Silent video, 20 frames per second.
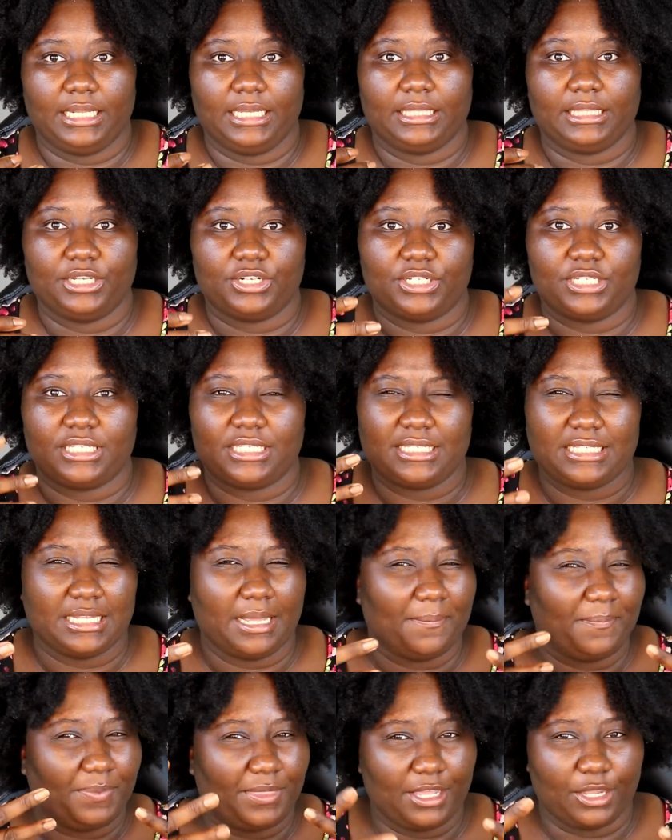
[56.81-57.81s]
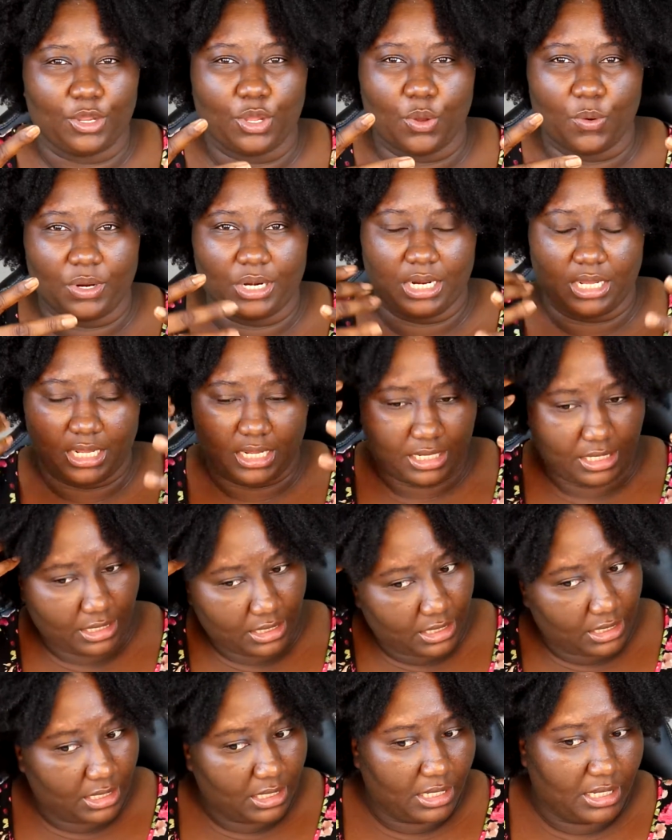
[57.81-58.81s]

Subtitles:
Like there's something going on.